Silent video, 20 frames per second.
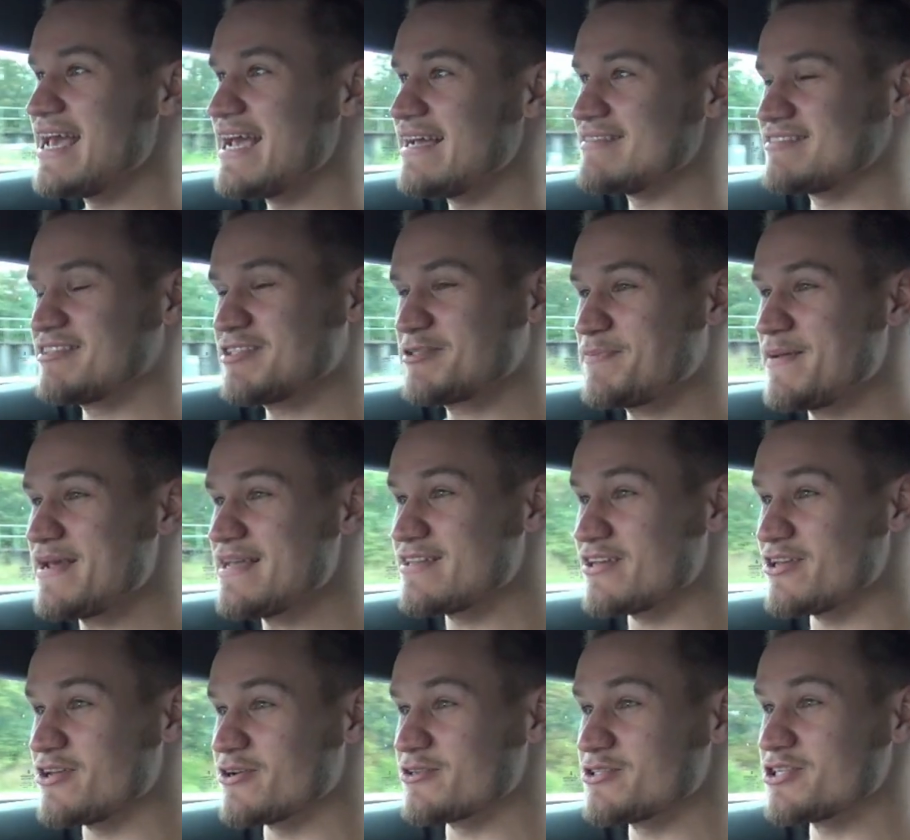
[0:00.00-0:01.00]
It's the speed
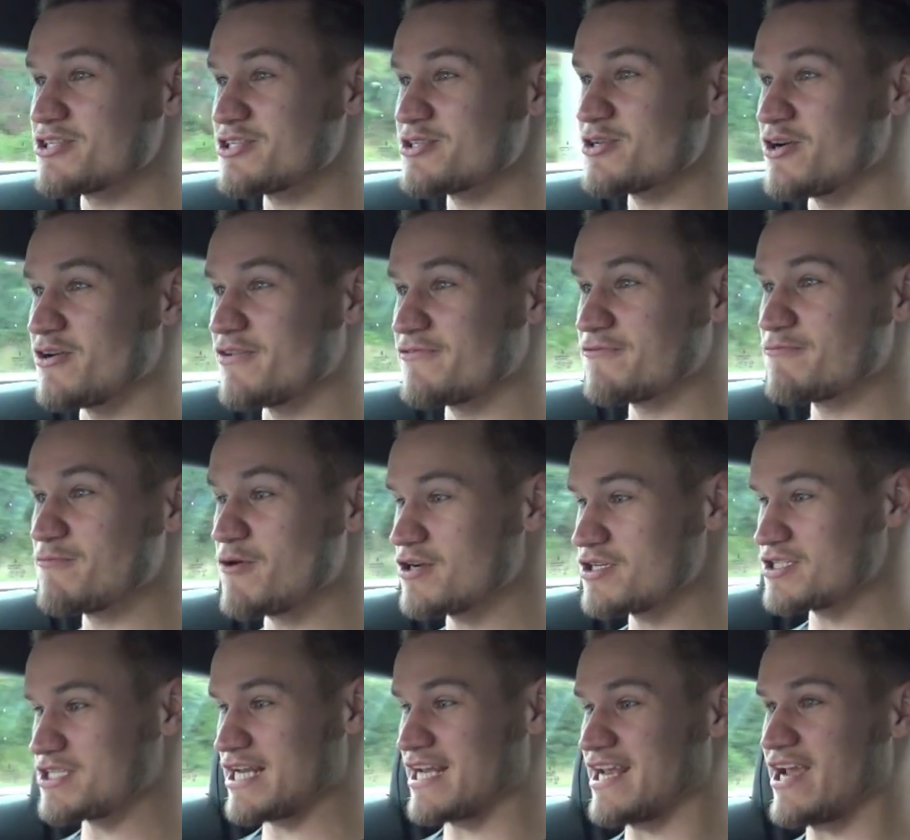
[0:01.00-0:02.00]
that you're just sort of
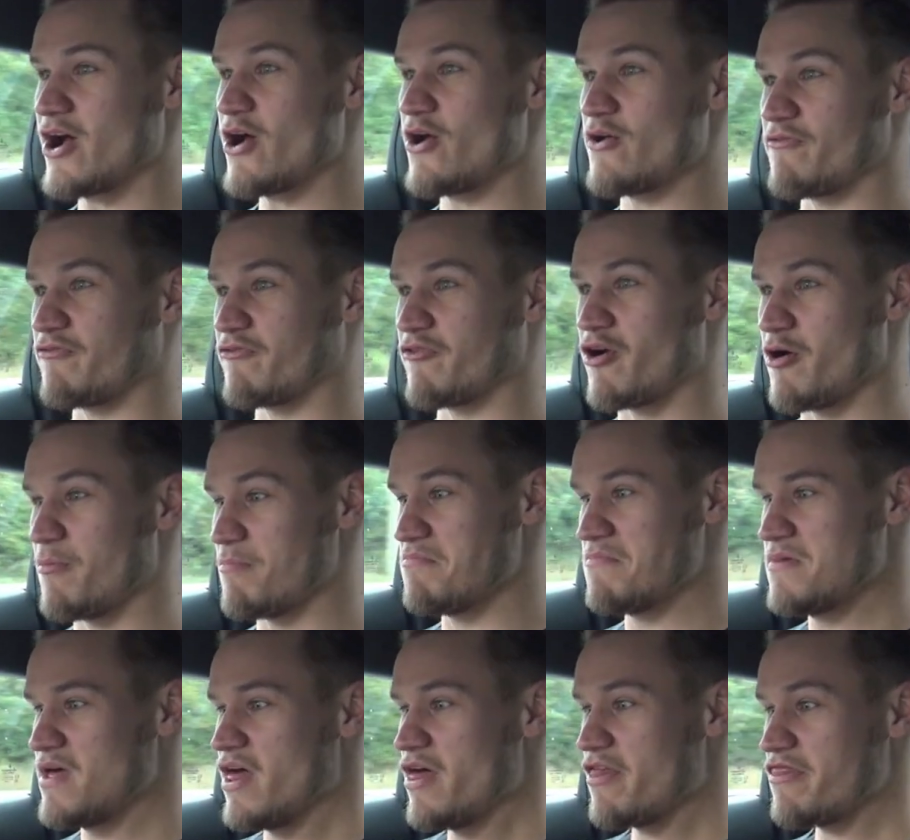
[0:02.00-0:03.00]
watching go from
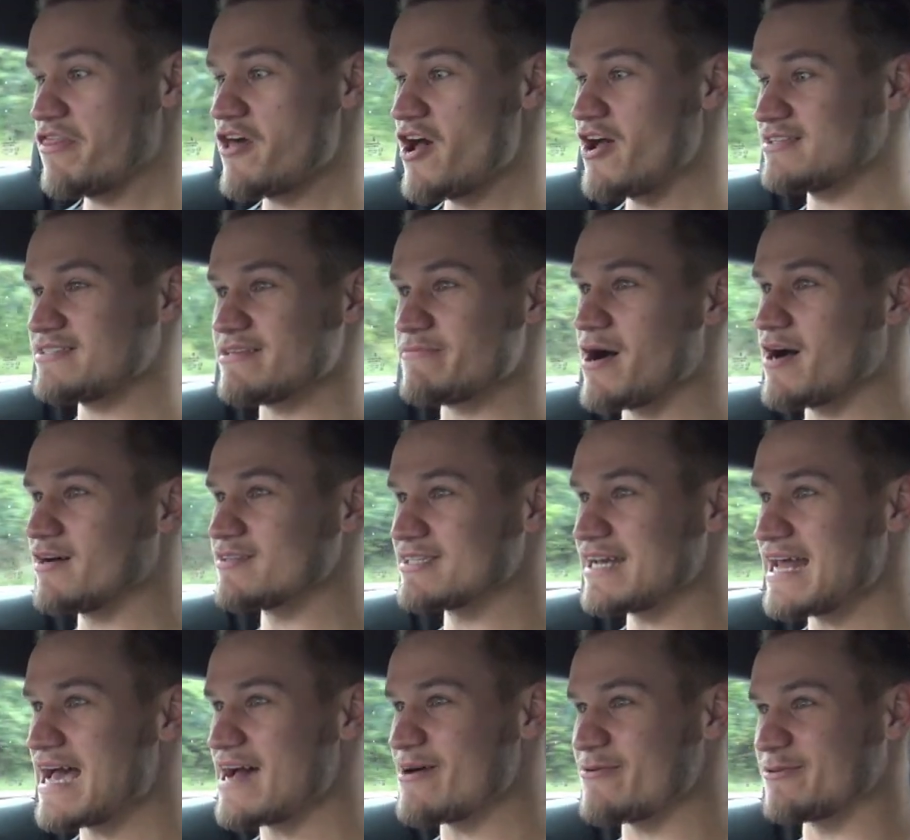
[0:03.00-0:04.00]
30 miles
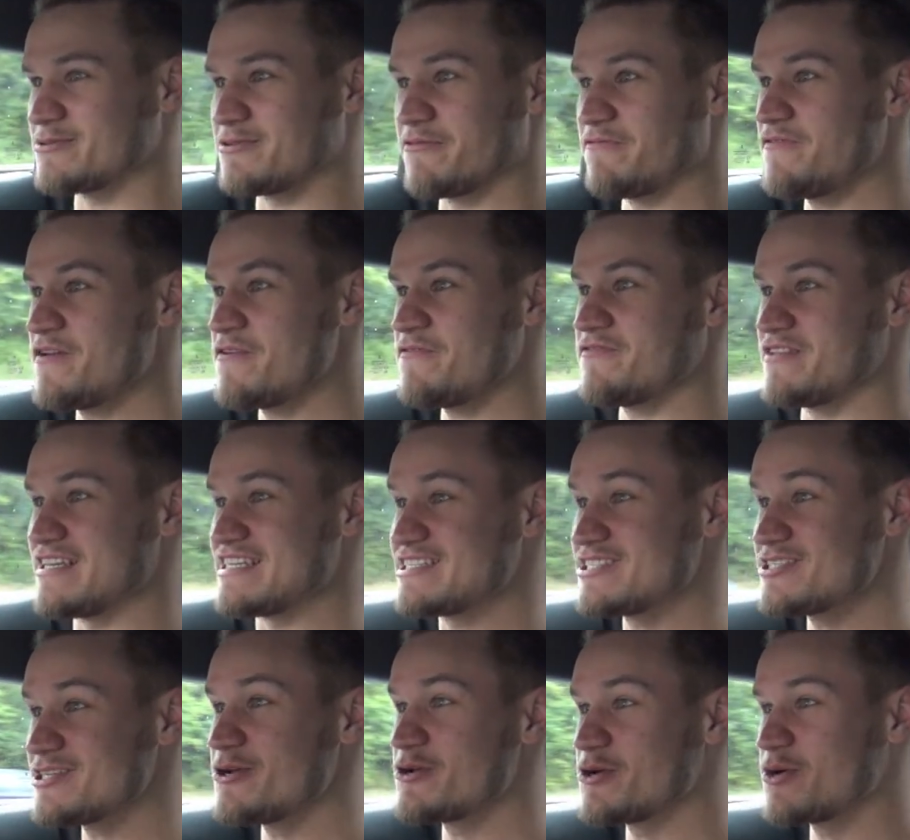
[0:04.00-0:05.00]
an hour to 50
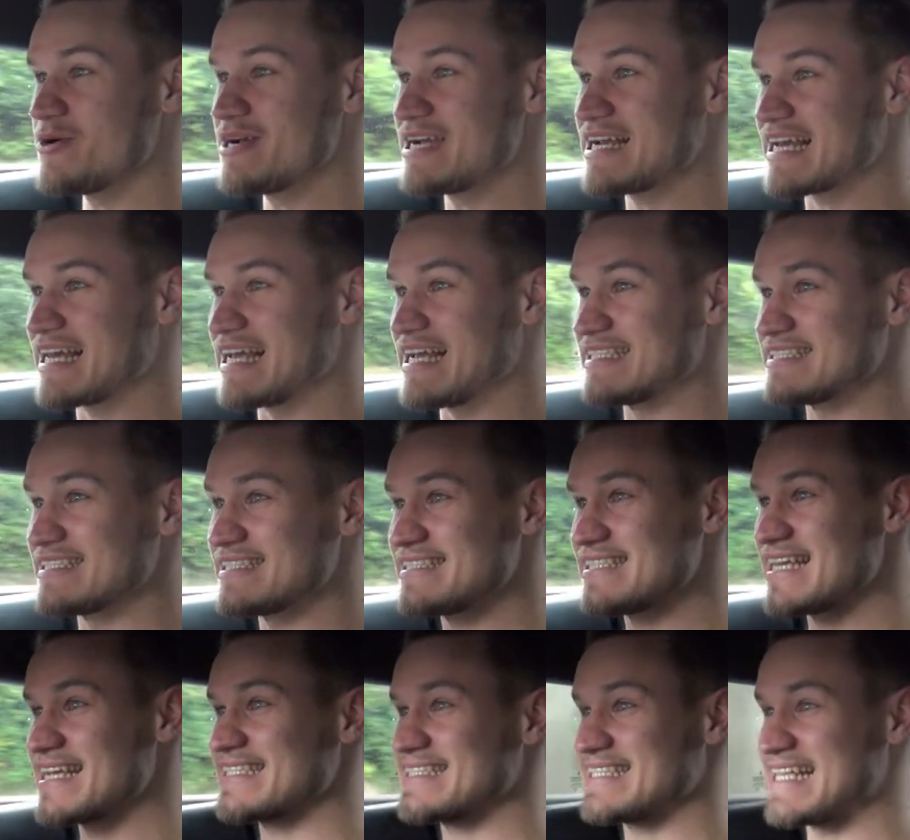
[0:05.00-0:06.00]
so quickly to
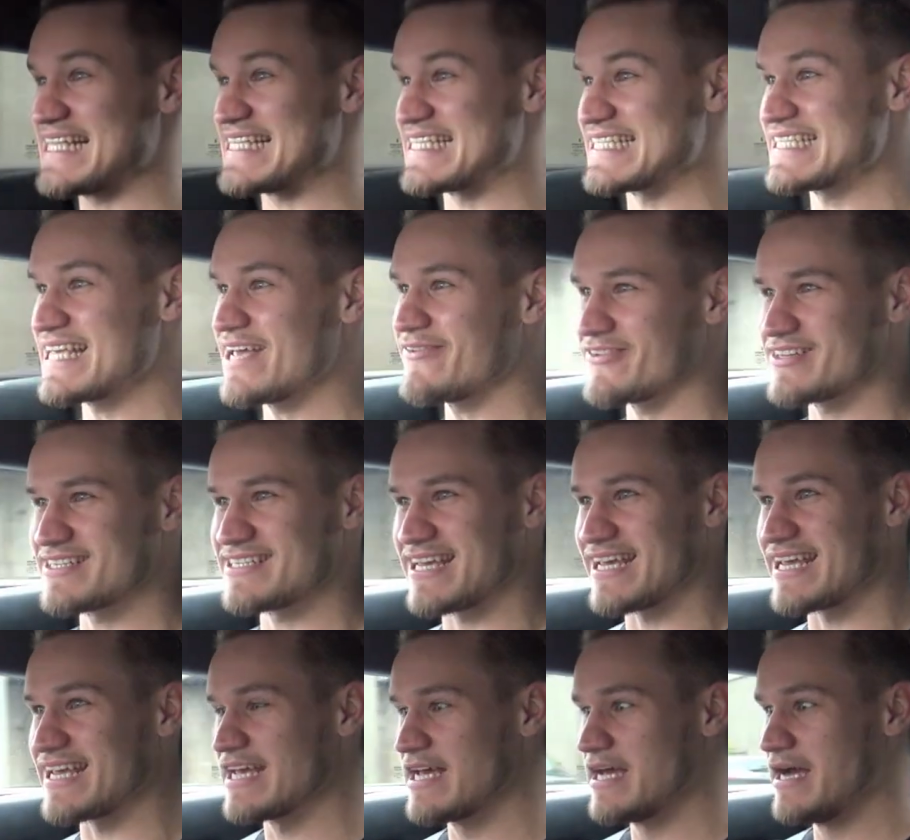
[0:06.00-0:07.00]
60 to 70.
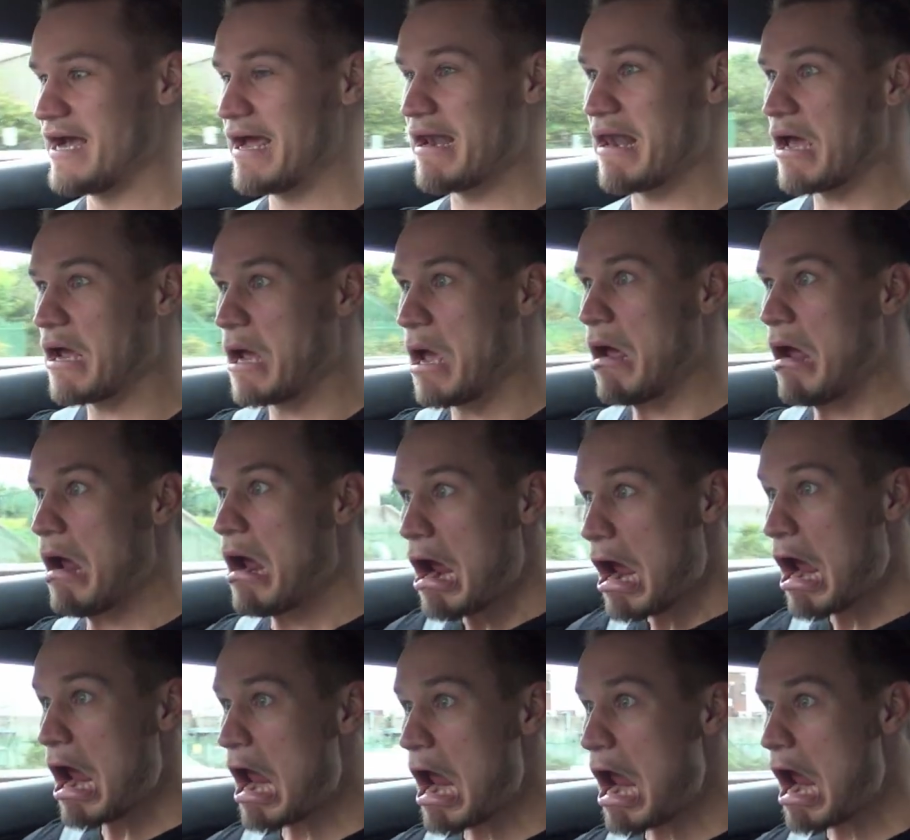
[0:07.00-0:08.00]
Look.
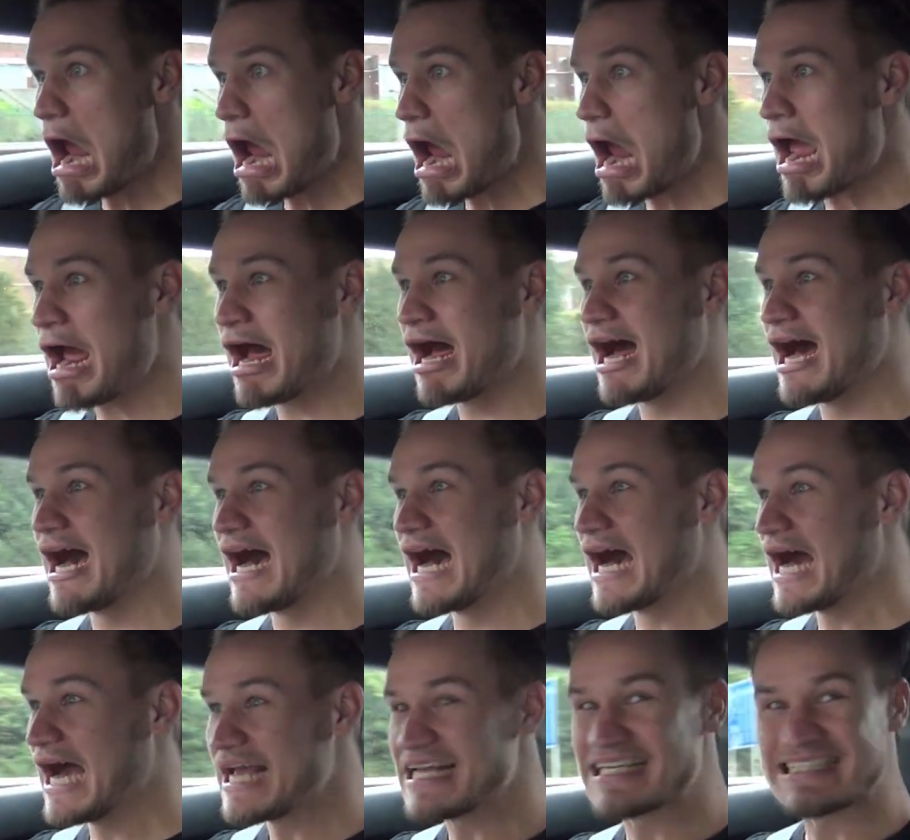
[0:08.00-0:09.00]
Ah!
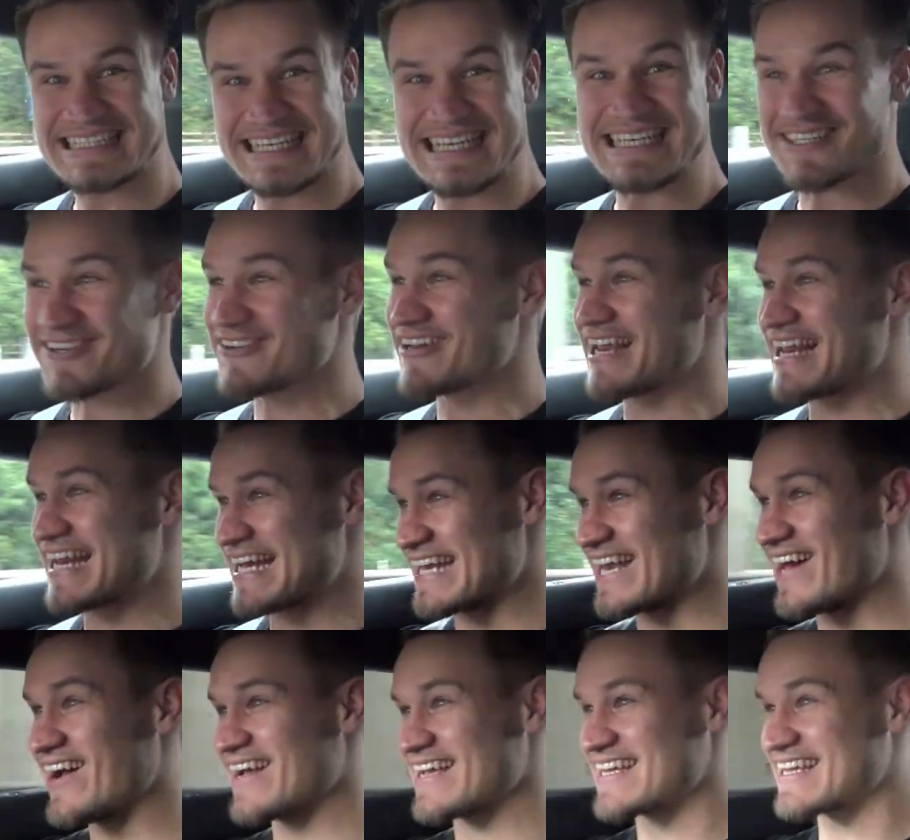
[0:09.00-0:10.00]
It's literally
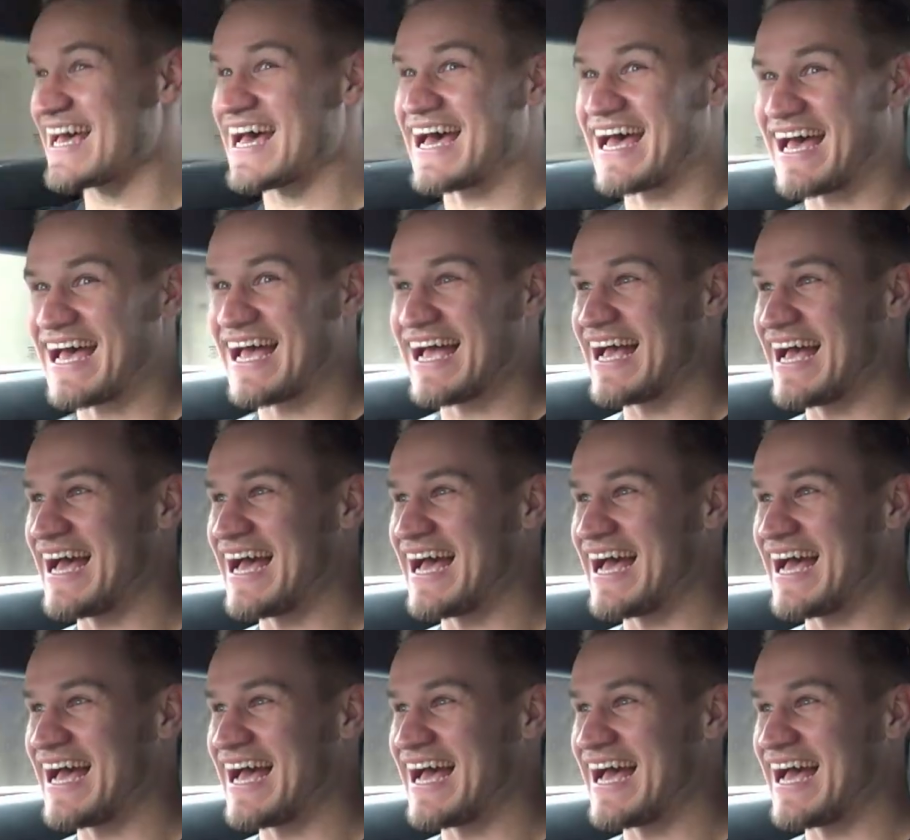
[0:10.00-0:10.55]
like that.